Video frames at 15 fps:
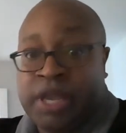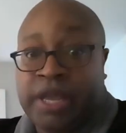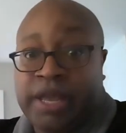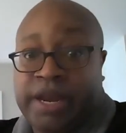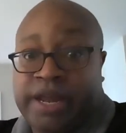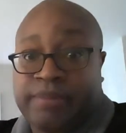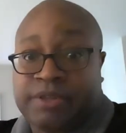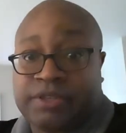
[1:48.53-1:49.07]
It
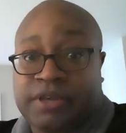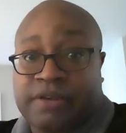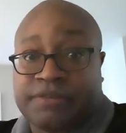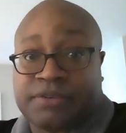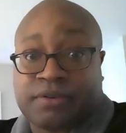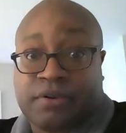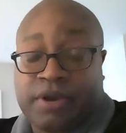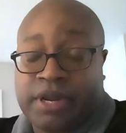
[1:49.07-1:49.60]
happens off
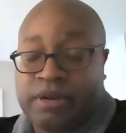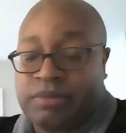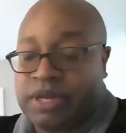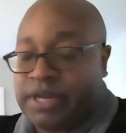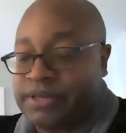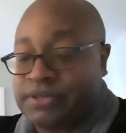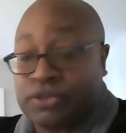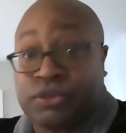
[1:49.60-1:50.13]
screen
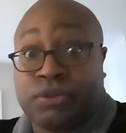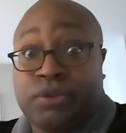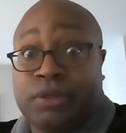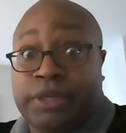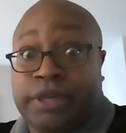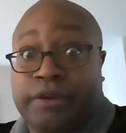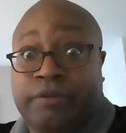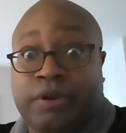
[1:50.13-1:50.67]
because a
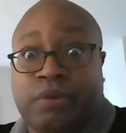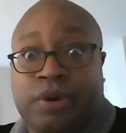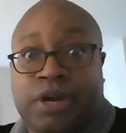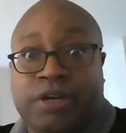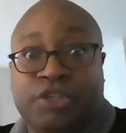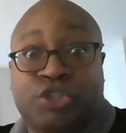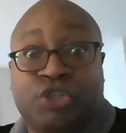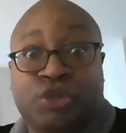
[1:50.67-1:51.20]
2-liter
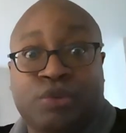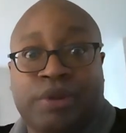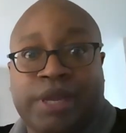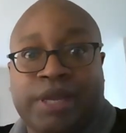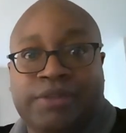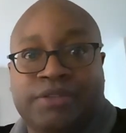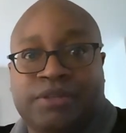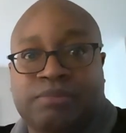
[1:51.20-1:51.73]
requires 2
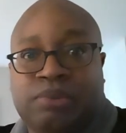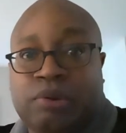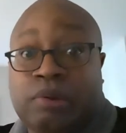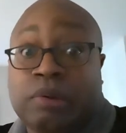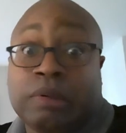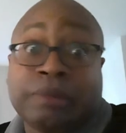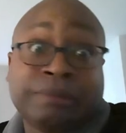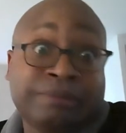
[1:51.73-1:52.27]
hands to
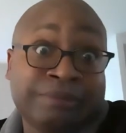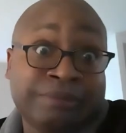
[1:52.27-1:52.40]
pour.